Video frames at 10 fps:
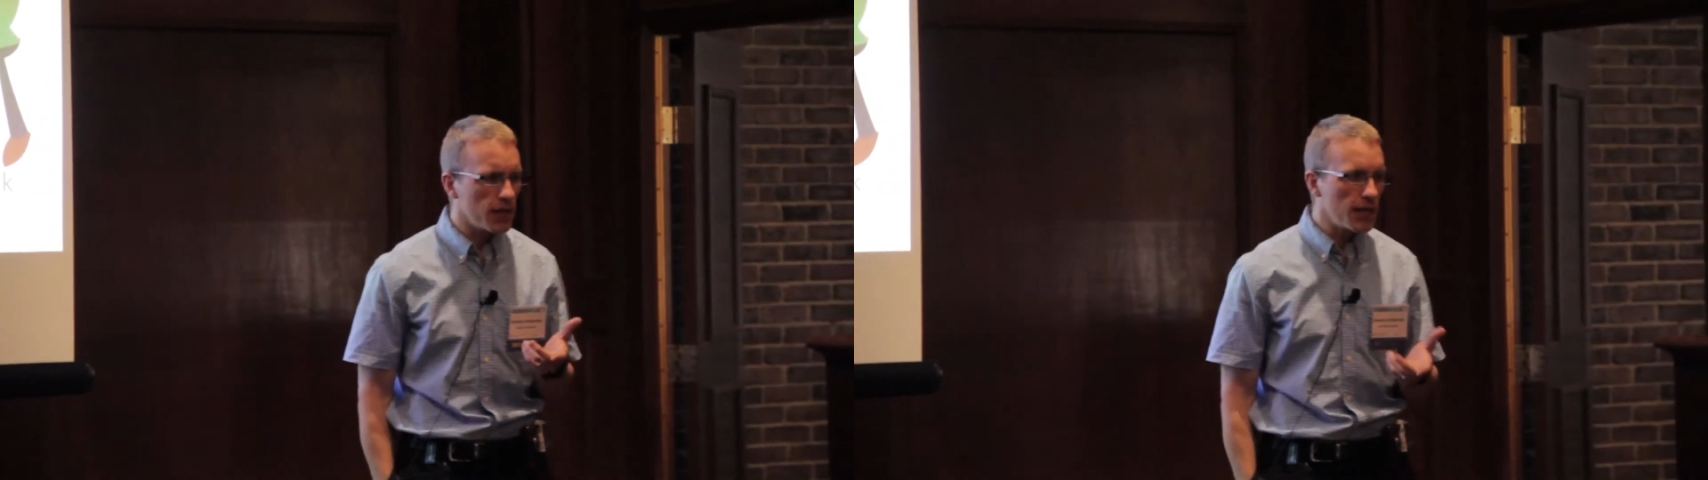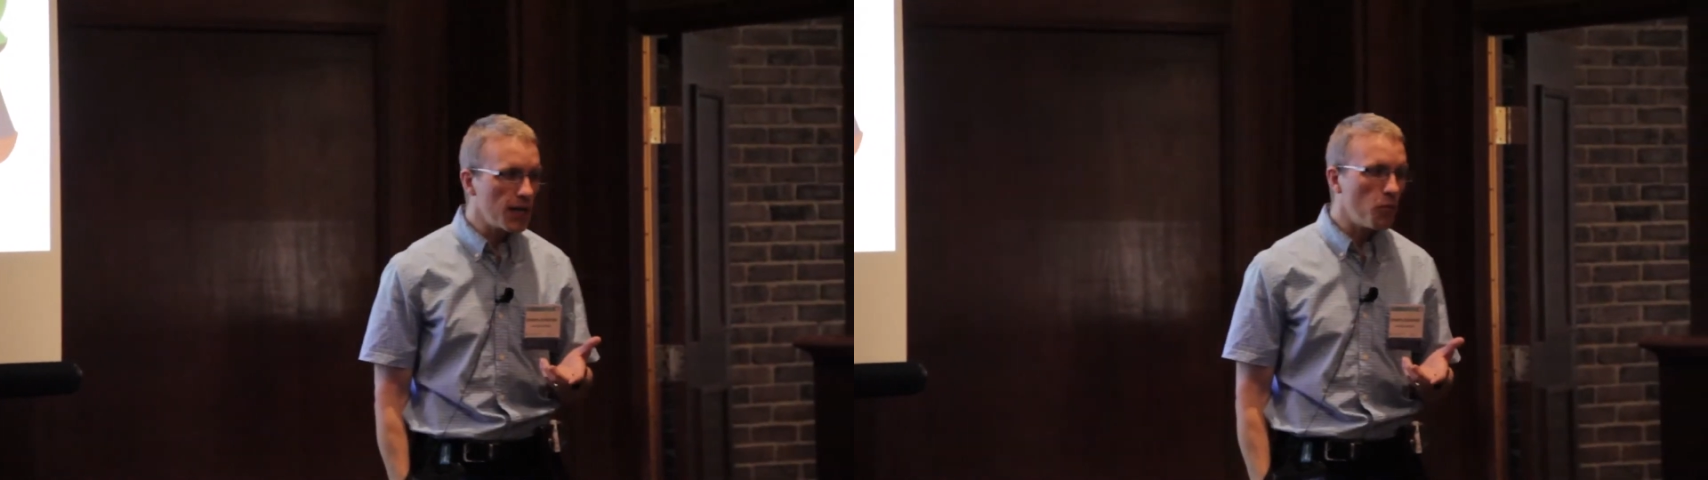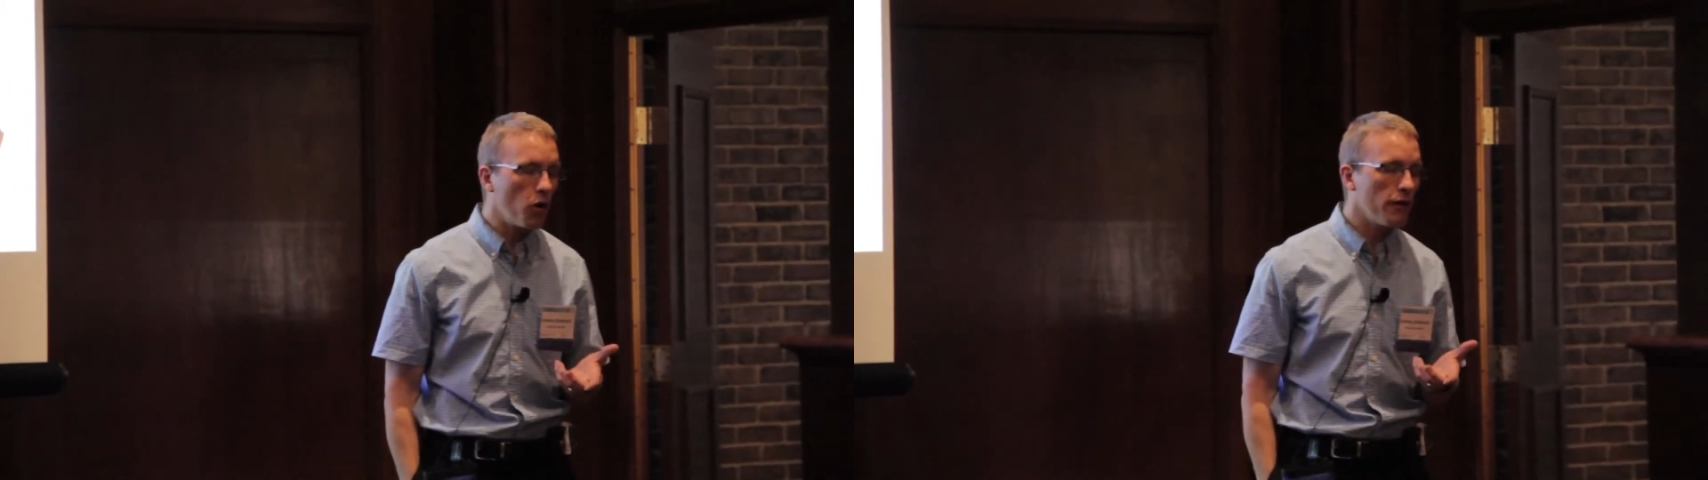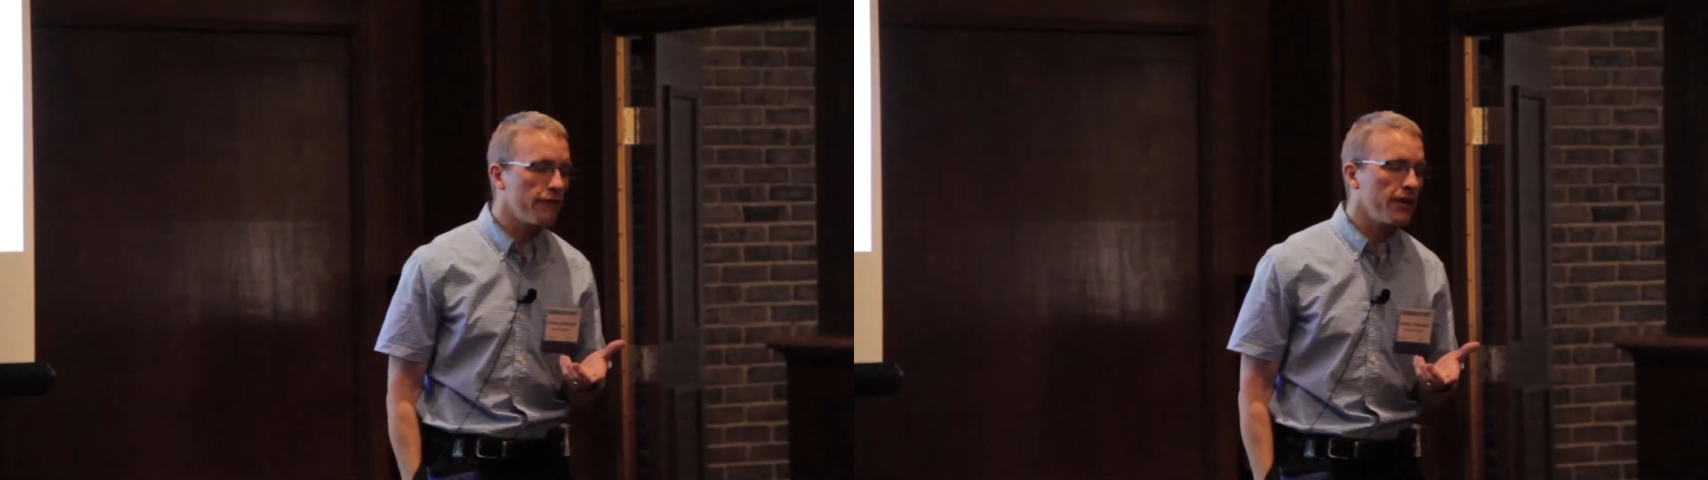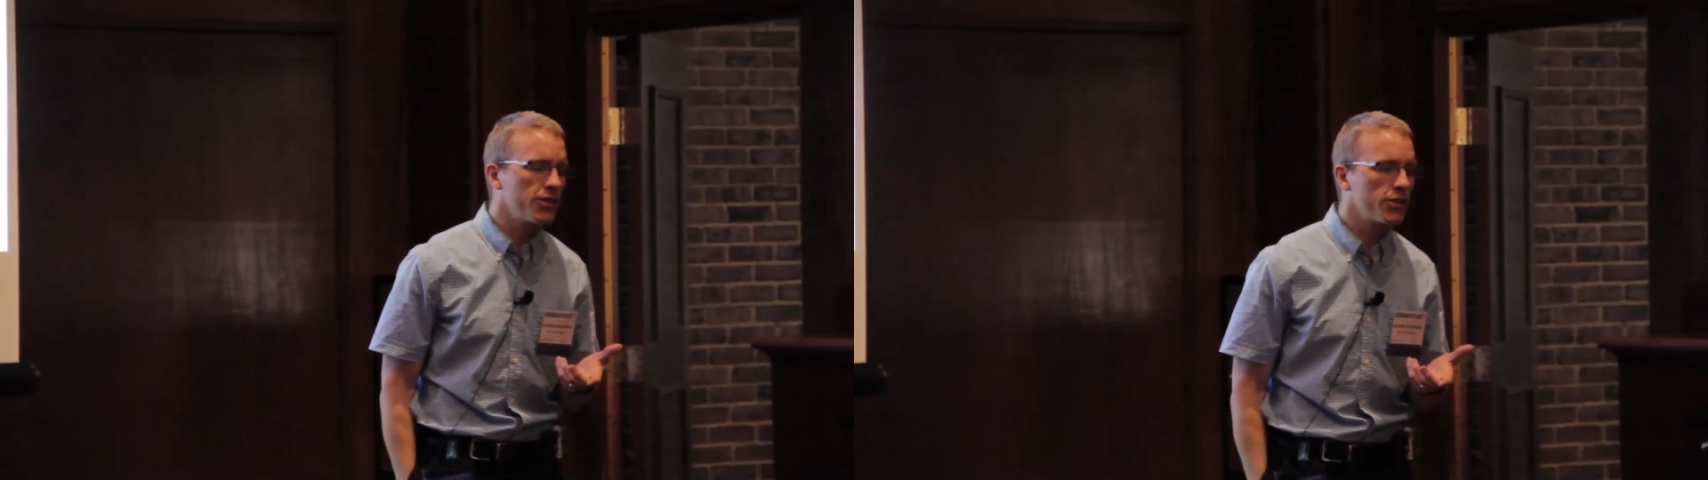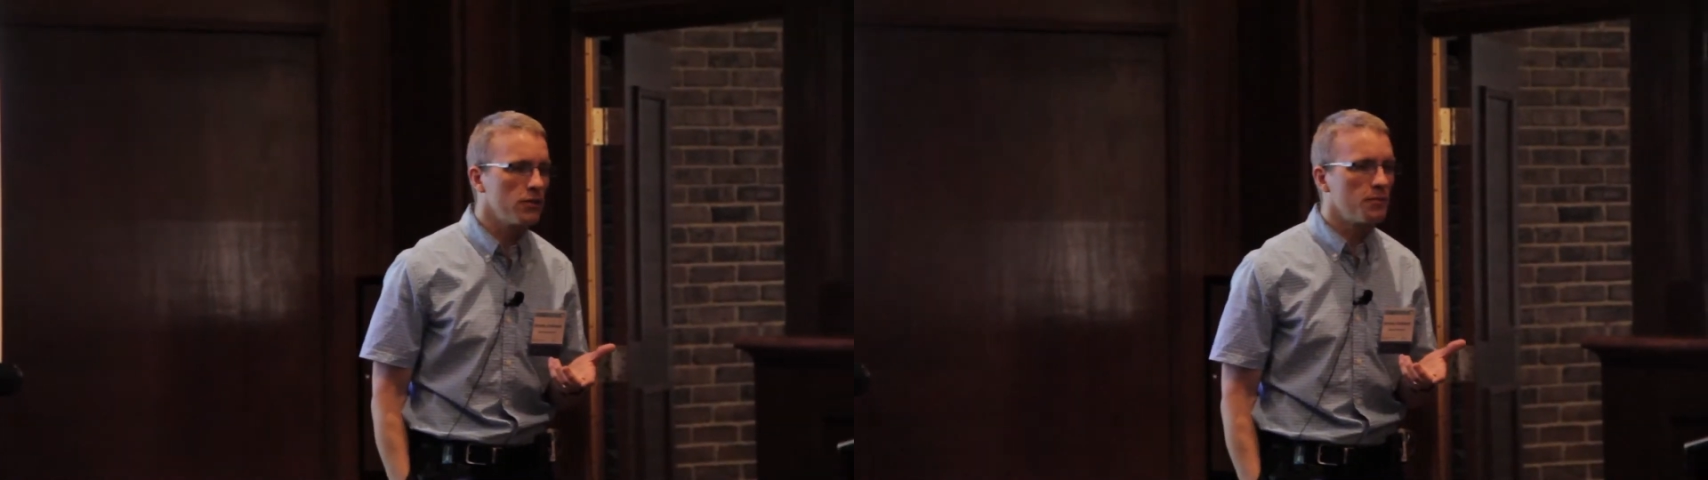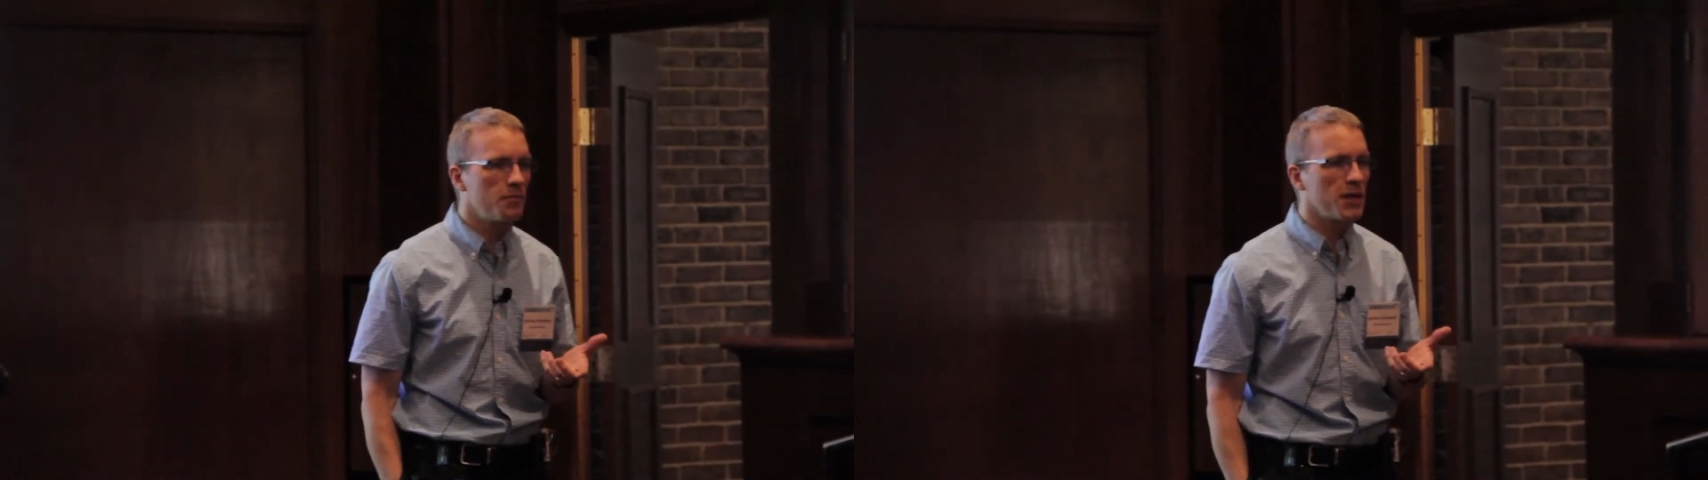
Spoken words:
a little more of an issue